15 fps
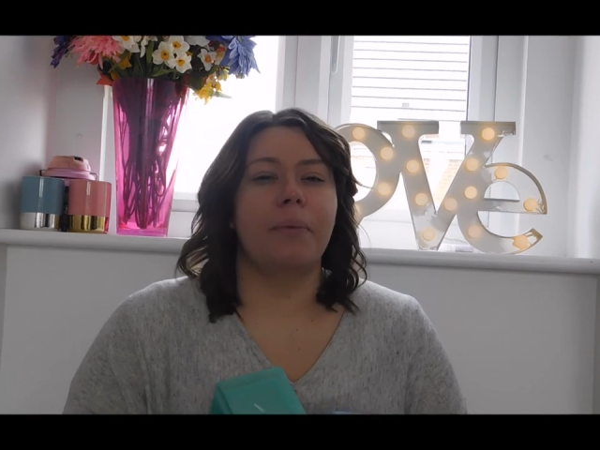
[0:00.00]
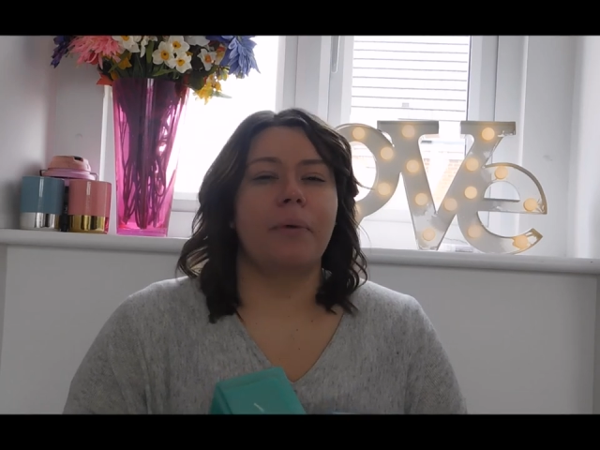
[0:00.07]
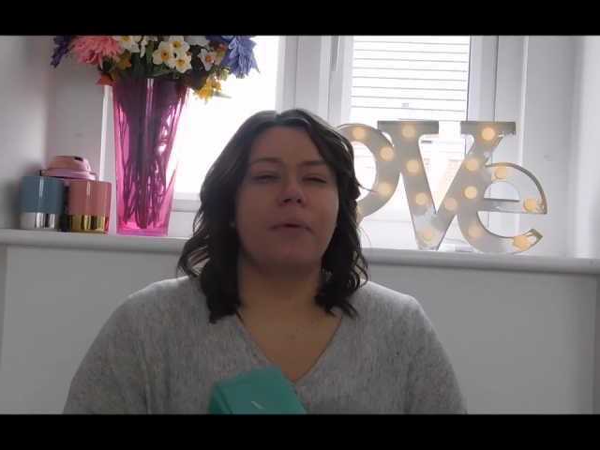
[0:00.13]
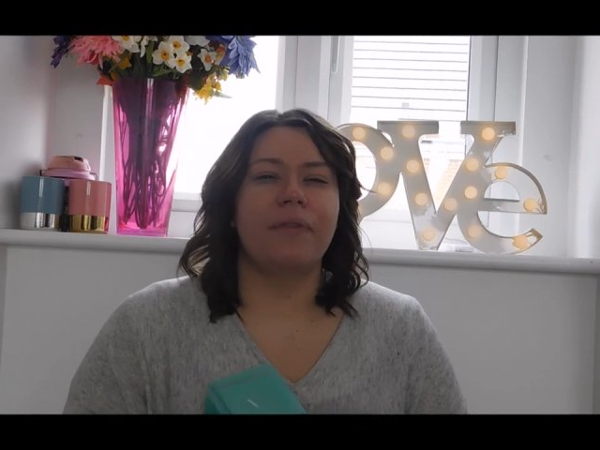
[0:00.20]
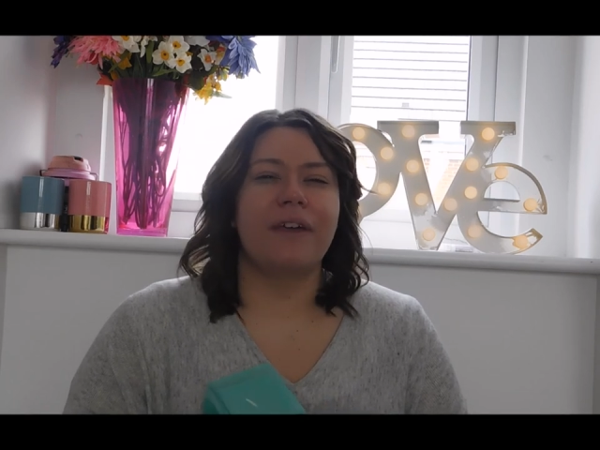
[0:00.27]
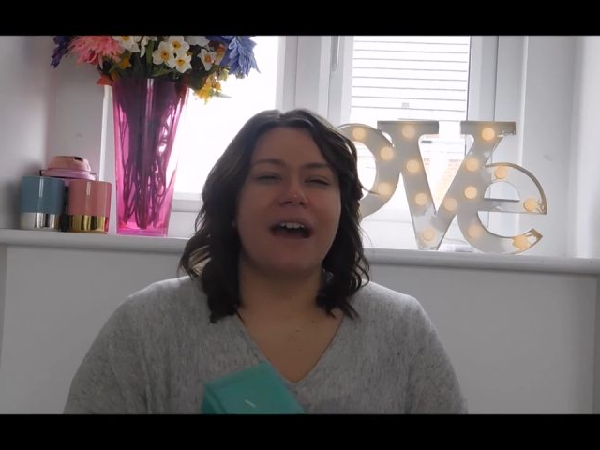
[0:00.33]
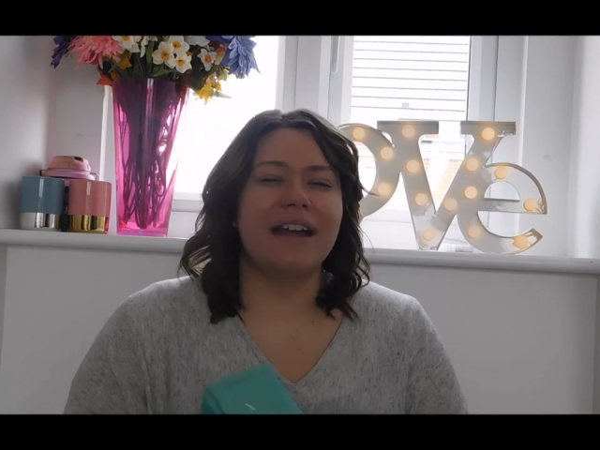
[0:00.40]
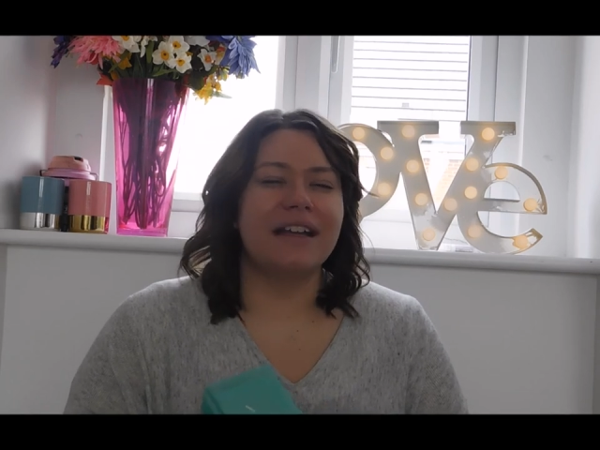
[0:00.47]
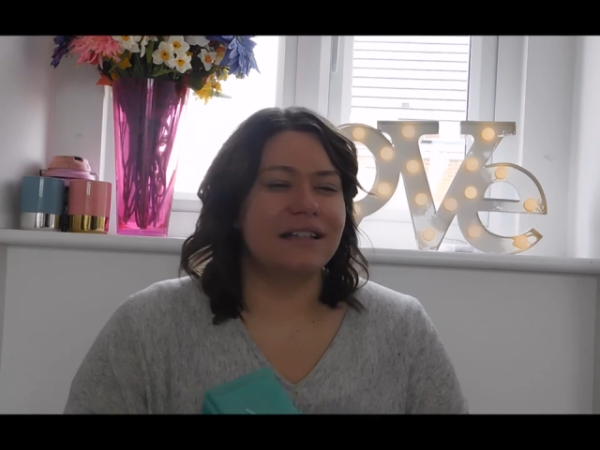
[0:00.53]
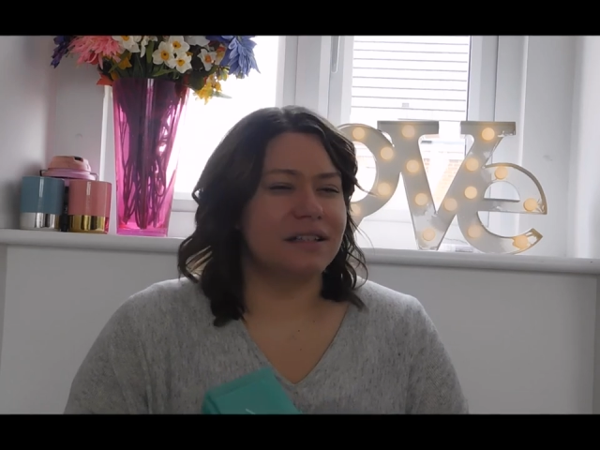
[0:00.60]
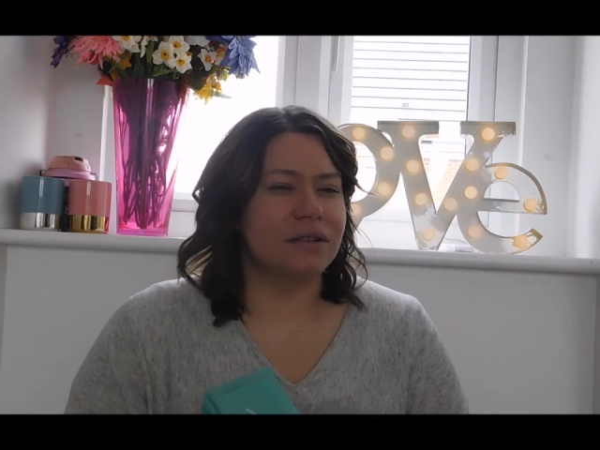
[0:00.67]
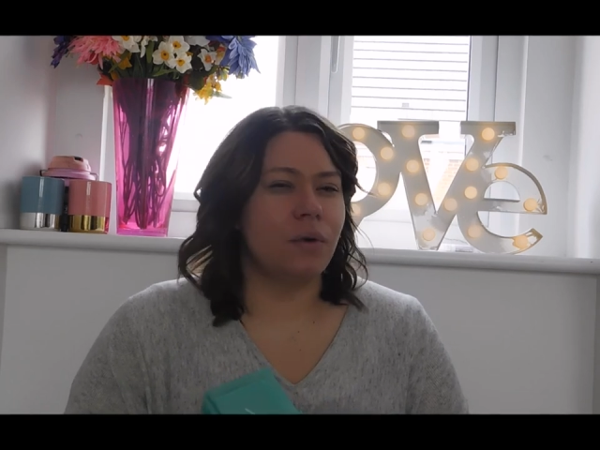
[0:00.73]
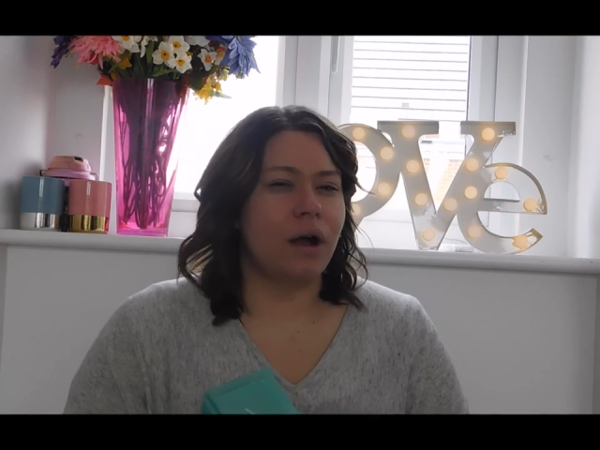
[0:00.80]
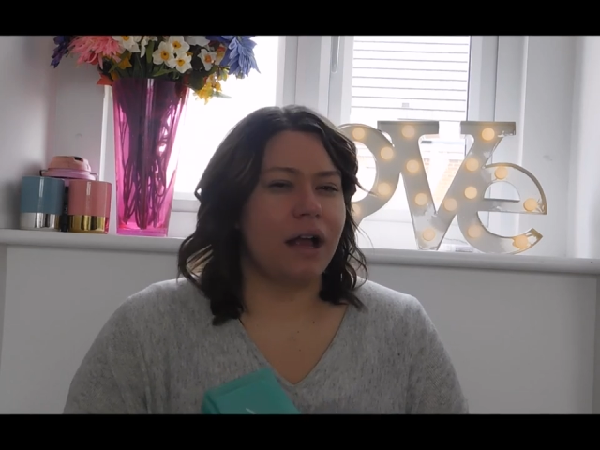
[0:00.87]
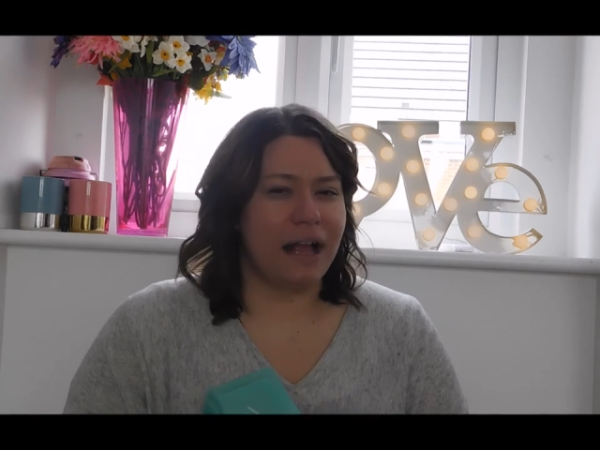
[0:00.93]
but that is
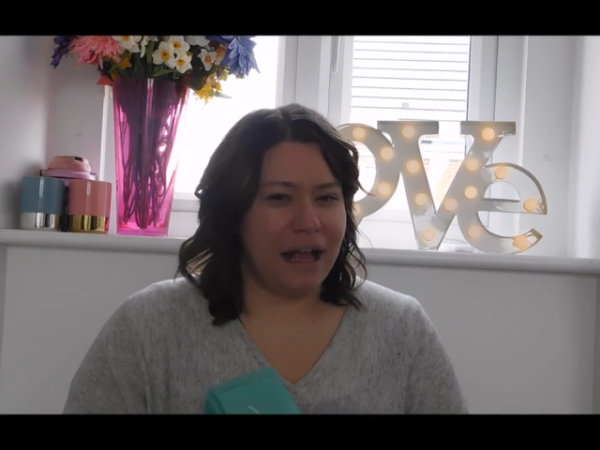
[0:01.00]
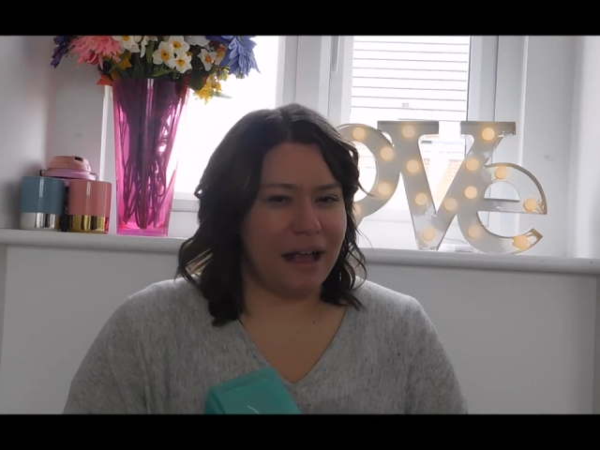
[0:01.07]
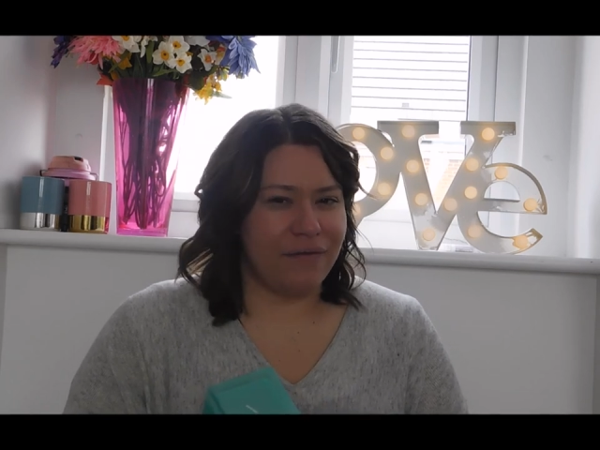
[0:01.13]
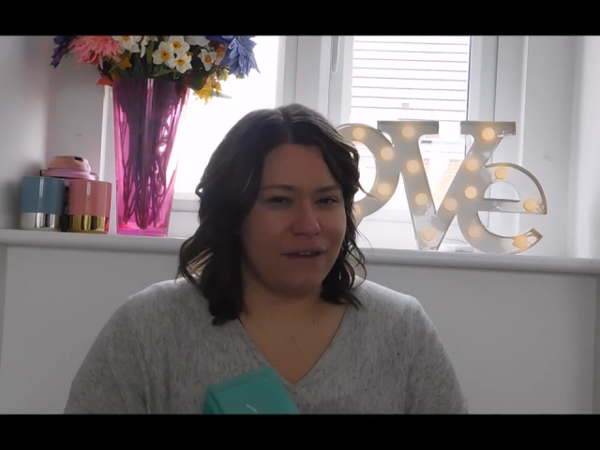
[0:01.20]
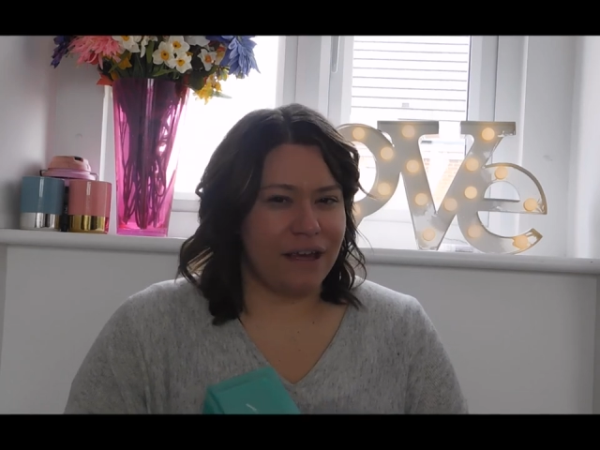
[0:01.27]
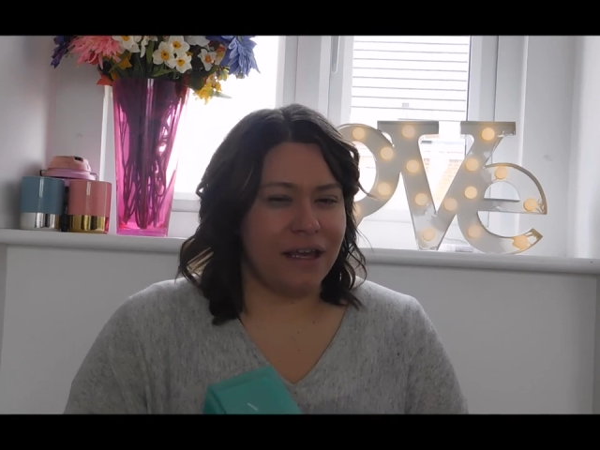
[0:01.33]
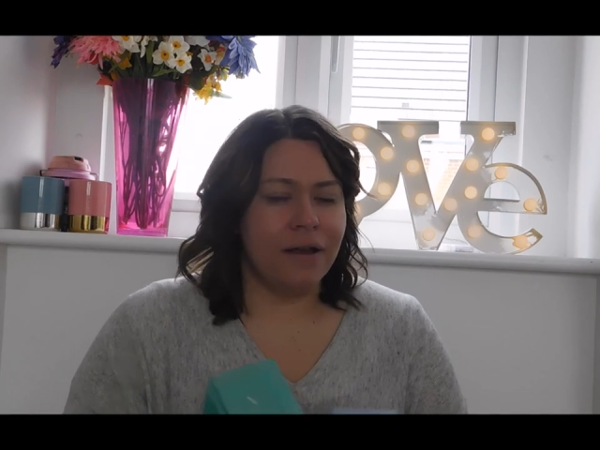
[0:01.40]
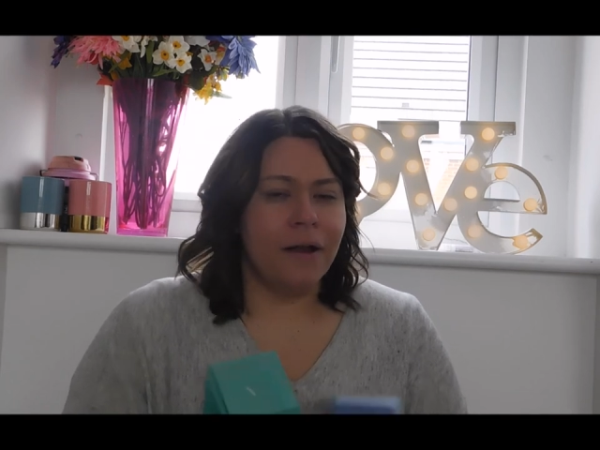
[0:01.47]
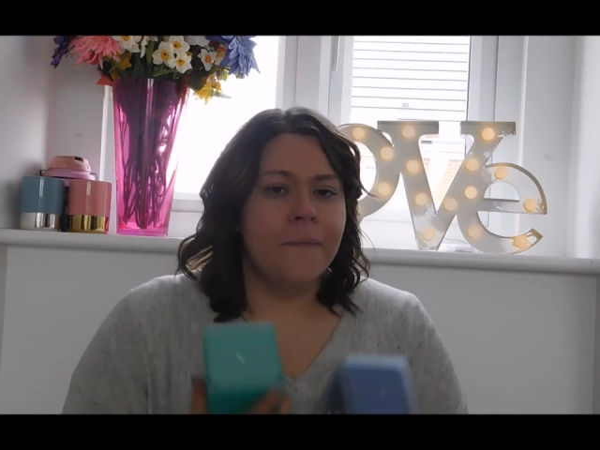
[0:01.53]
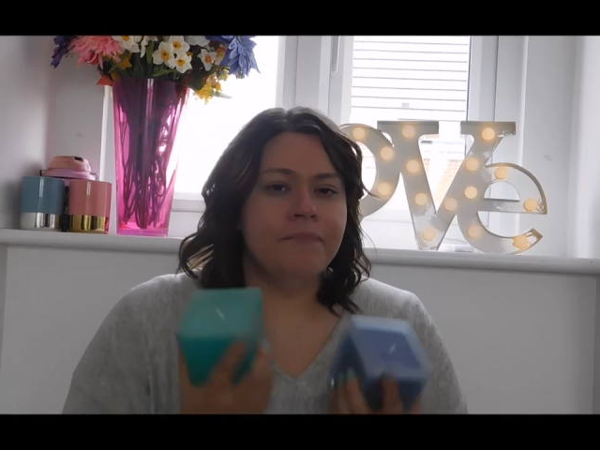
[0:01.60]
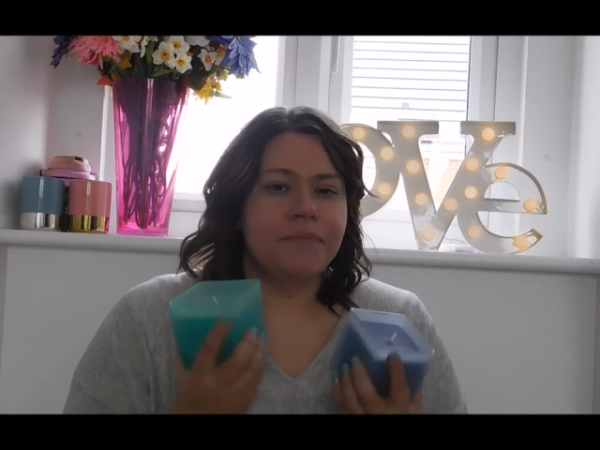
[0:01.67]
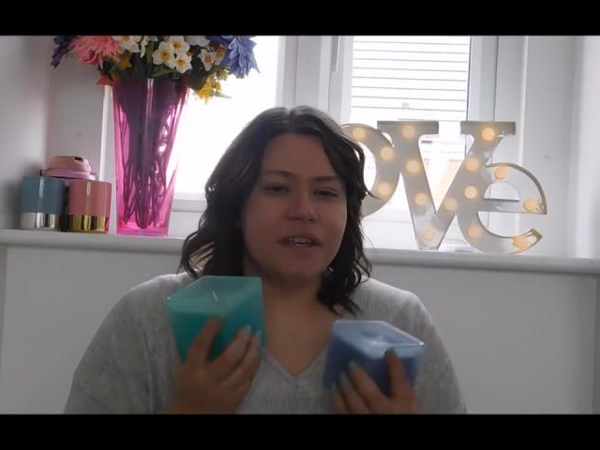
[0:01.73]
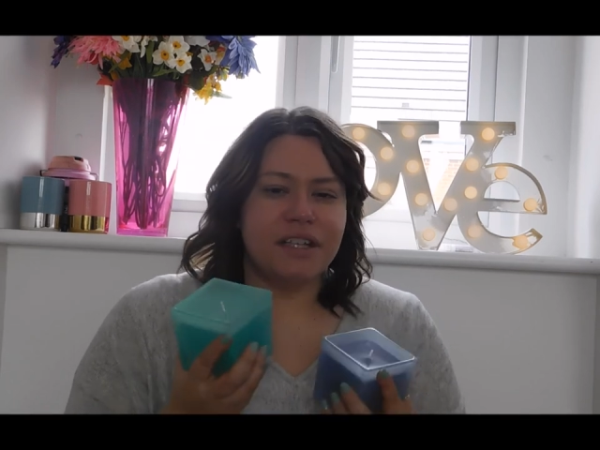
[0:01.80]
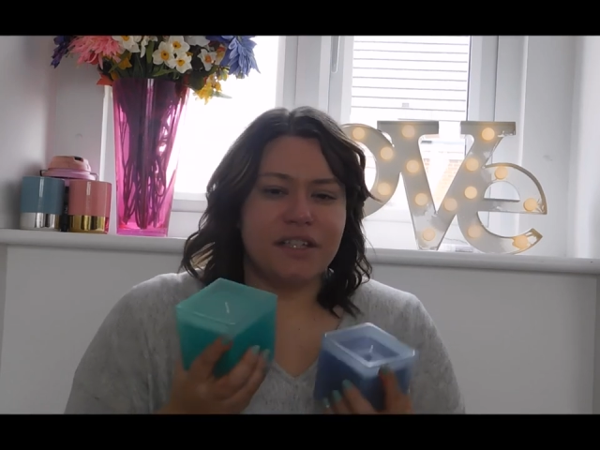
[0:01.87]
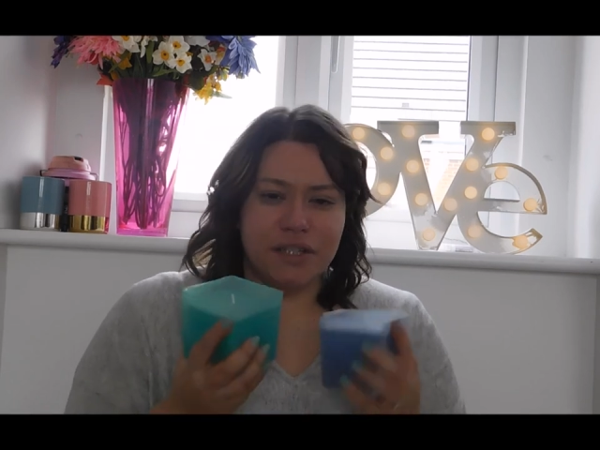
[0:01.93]
quite heavy.
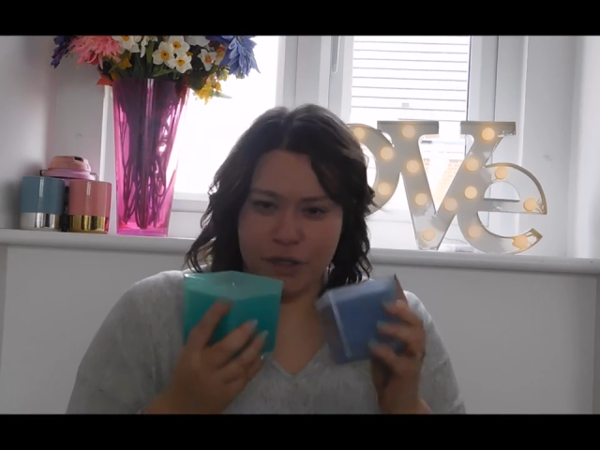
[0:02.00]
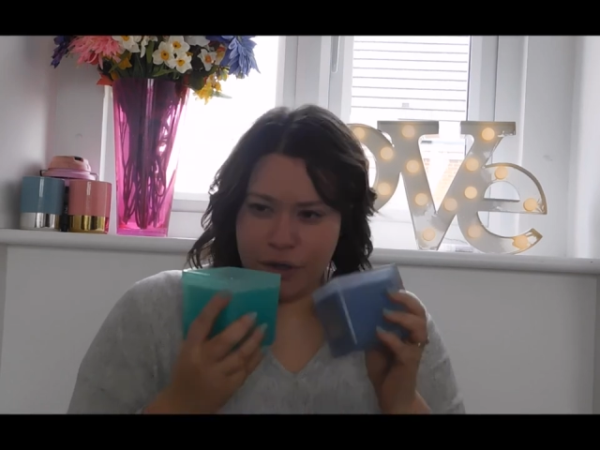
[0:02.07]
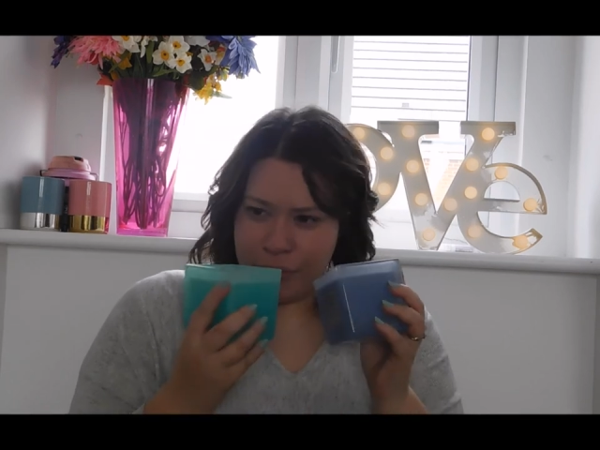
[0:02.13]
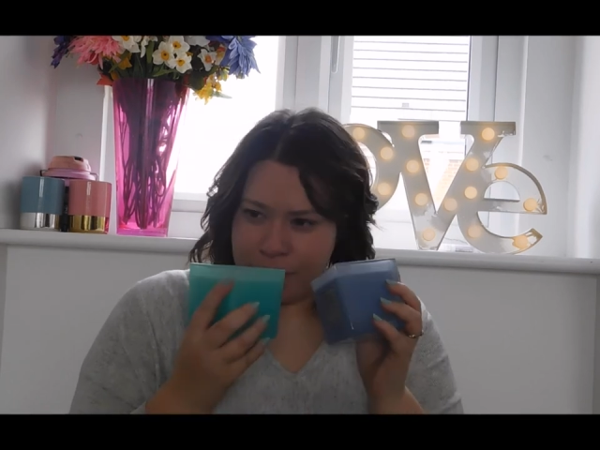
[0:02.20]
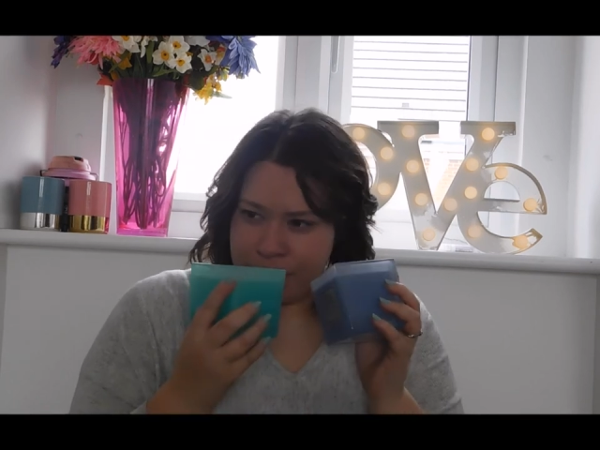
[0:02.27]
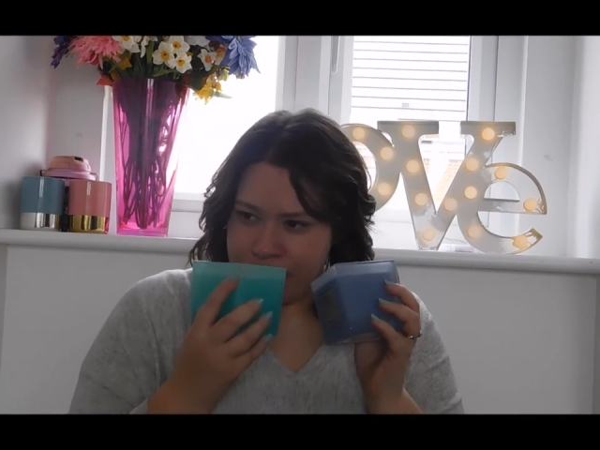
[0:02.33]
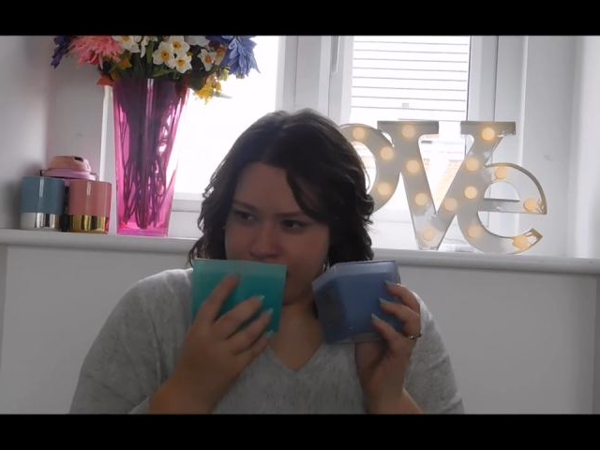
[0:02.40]
These two